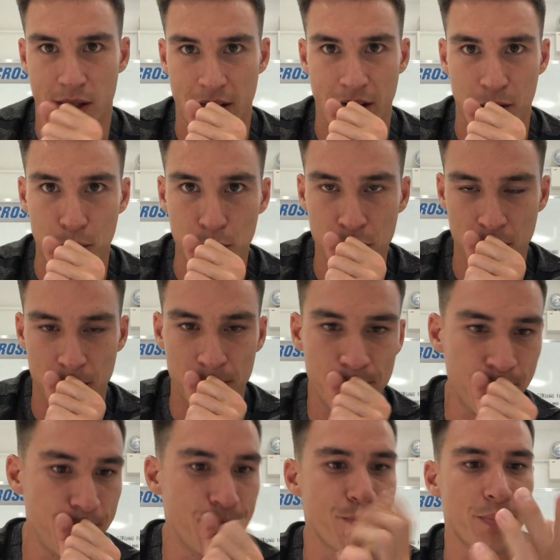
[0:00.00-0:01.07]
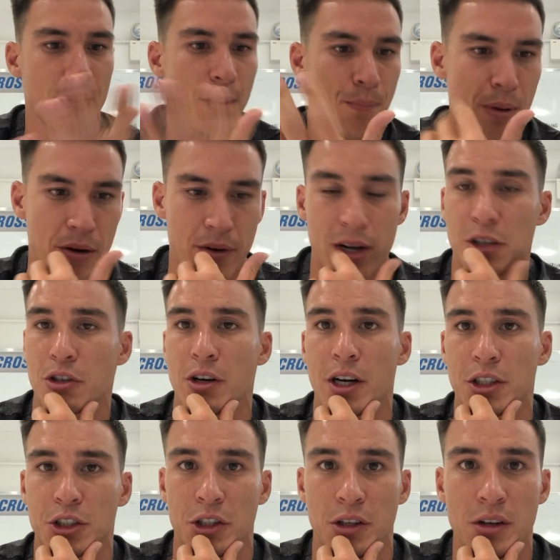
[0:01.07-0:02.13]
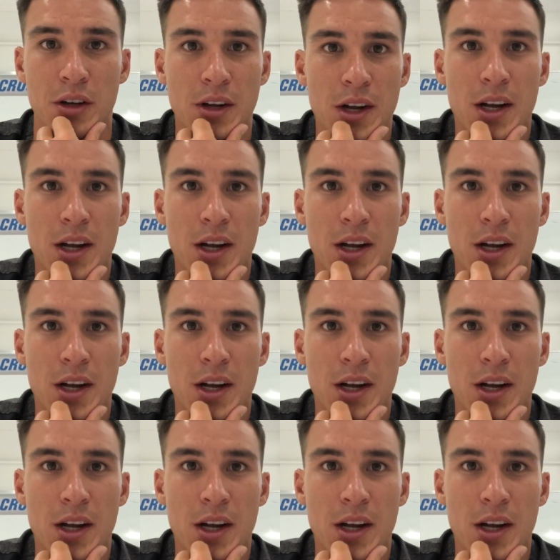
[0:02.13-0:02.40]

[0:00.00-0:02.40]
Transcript: cycles. A bit of an introduction.